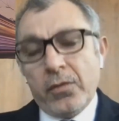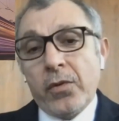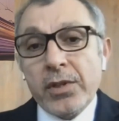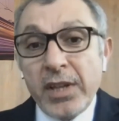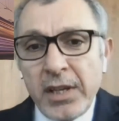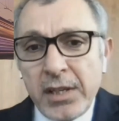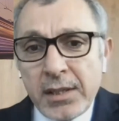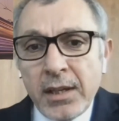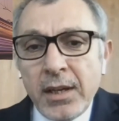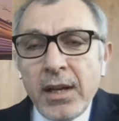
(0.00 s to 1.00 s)
towards
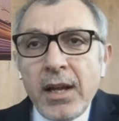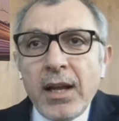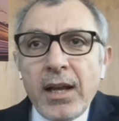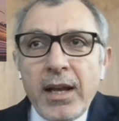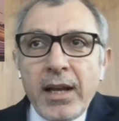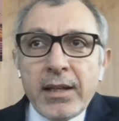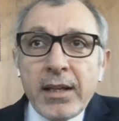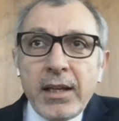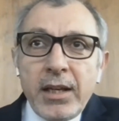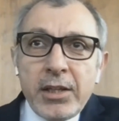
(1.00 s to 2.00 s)
east. And
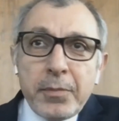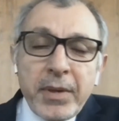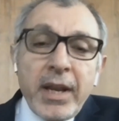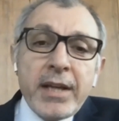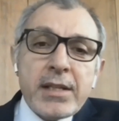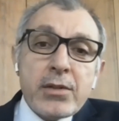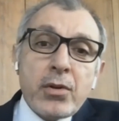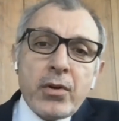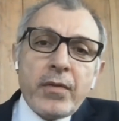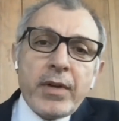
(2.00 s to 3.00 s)
it plays a
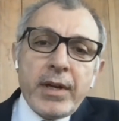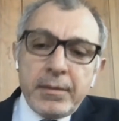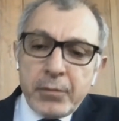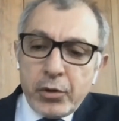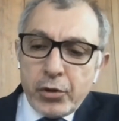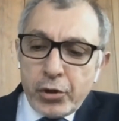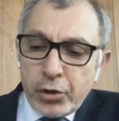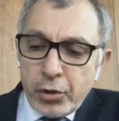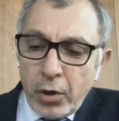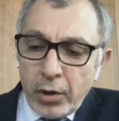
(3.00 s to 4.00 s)
sort of a
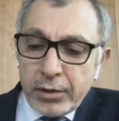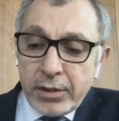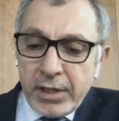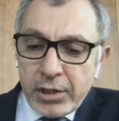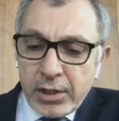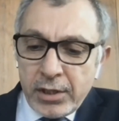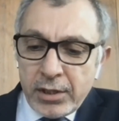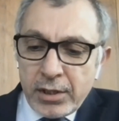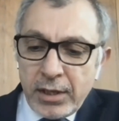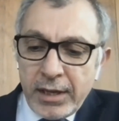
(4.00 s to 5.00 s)
short
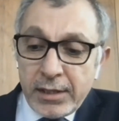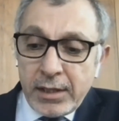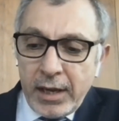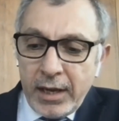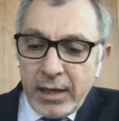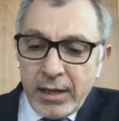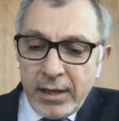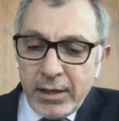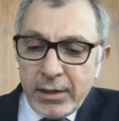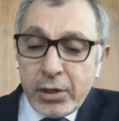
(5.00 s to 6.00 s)
distance, let's say,
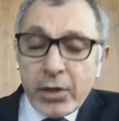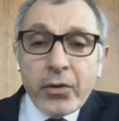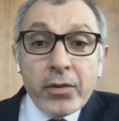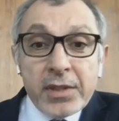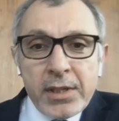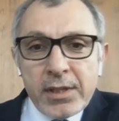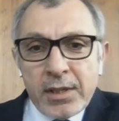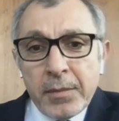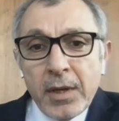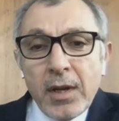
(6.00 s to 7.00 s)
circuit
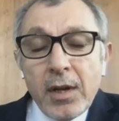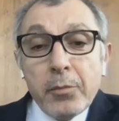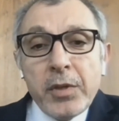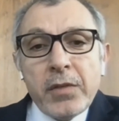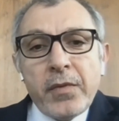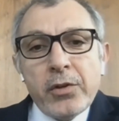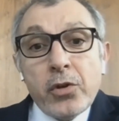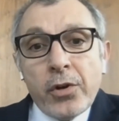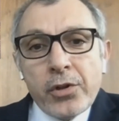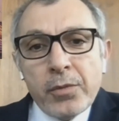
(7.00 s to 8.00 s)
system
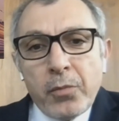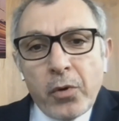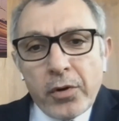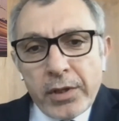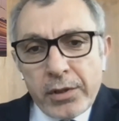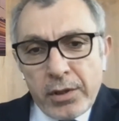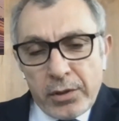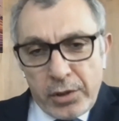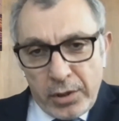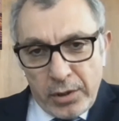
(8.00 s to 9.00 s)
between Georgian border
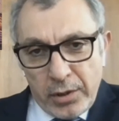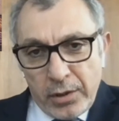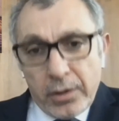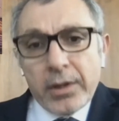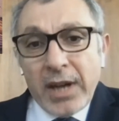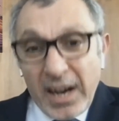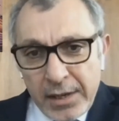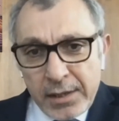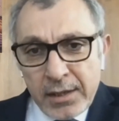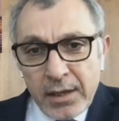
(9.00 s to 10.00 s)
to
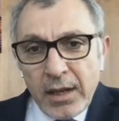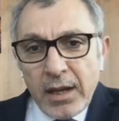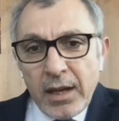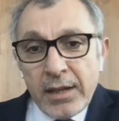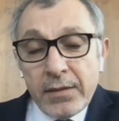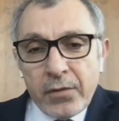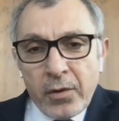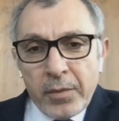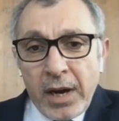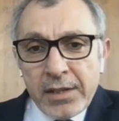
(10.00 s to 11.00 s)
Kars. And
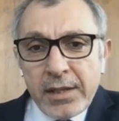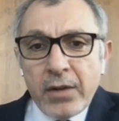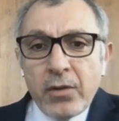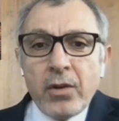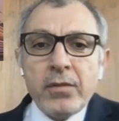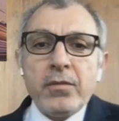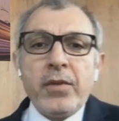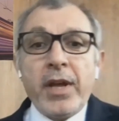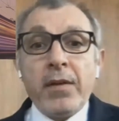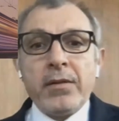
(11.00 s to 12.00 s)
from Kars there on,
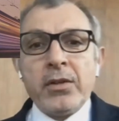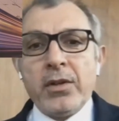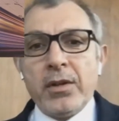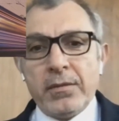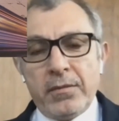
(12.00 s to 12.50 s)
we have,